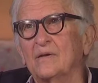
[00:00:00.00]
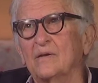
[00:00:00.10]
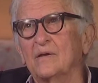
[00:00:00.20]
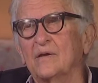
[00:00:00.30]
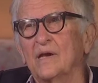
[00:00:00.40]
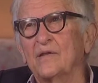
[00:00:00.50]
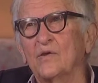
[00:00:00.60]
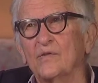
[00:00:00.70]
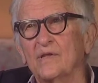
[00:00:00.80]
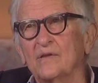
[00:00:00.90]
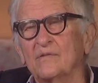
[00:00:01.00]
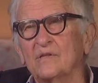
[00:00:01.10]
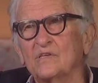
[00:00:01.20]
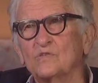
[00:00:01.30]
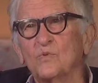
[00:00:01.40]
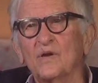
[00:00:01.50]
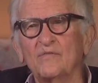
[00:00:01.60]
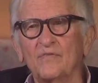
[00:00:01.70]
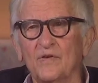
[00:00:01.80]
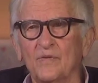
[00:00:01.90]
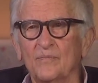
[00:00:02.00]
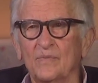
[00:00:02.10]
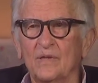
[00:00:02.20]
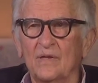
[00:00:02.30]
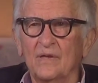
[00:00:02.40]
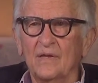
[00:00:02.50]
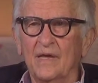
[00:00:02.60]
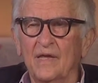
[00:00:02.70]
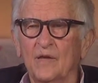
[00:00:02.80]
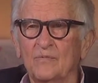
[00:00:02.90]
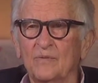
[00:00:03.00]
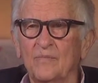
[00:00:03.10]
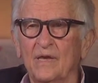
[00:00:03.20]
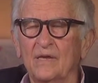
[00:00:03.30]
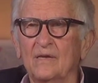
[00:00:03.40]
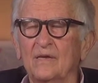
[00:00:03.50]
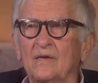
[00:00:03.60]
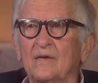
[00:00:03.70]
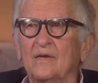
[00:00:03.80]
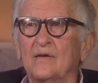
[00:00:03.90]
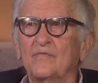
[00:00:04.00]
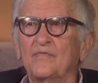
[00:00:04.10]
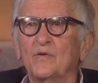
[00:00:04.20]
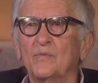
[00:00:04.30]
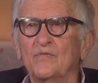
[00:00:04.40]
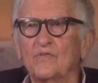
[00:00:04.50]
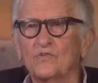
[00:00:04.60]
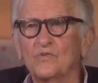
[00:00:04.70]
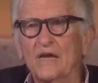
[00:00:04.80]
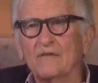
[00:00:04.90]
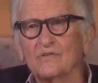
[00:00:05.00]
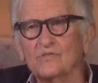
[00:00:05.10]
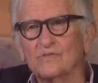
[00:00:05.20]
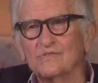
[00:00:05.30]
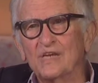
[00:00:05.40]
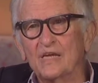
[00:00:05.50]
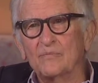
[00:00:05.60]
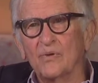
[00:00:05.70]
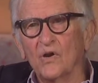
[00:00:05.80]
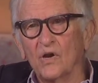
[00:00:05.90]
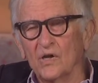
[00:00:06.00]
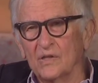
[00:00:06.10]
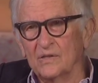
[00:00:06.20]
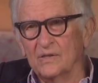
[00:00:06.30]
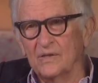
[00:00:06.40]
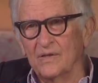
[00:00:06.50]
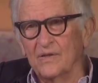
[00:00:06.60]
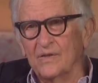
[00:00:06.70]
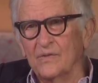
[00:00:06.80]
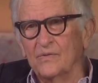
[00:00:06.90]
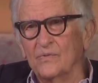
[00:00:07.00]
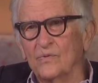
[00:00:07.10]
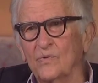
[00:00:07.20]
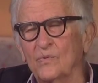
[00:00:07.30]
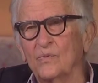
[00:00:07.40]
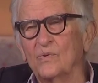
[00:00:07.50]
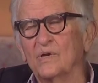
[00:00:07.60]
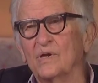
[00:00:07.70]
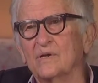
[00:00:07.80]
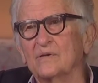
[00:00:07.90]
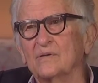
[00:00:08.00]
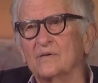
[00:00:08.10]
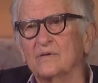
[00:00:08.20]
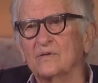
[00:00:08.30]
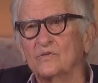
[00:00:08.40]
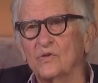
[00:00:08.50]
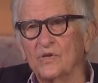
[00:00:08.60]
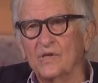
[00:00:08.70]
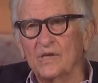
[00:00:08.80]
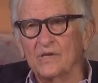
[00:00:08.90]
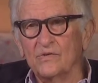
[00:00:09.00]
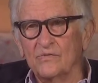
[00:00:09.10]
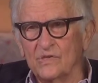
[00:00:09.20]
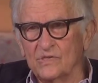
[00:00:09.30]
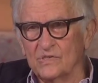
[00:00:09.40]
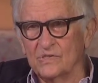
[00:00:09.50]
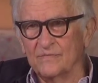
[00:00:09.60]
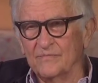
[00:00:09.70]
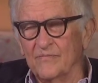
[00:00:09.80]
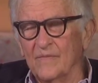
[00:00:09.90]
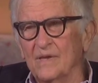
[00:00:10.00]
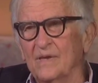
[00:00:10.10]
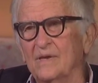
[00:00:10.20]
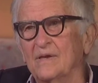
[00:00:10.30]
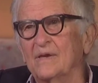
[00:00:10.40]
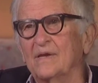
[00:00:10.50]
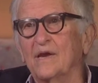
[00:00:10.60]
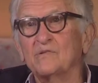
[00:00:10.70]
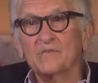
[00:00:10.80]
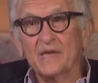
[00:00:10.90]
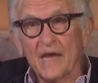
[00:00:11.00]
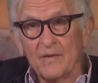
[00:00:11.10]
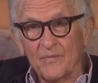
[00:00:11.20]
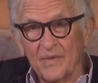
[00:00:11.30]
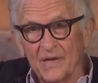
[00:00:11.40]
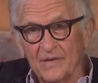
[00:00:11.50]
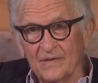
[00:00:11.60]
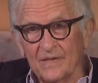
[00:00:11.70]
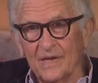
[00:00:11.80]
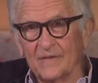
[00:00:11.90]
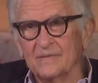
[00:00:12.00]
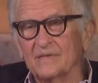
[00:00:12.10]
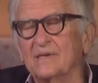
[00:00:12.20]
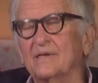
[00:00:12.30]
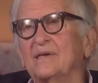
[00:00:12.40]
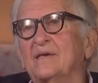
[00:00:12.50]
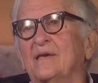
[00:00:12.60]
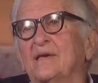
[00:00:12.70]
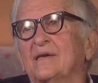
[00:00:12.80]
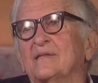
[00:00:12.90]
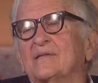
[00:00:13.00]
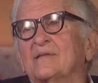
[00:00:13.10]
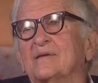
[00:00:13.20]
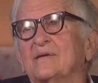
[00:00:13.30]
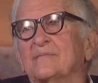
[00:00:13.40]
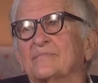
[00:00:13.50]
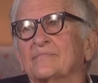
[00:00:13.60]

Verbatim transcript: uh, I know that at least one film I helped to make, a film of the travels of St. Paul through uh, Turkey and Greece. I was the cameraman on that. And uh,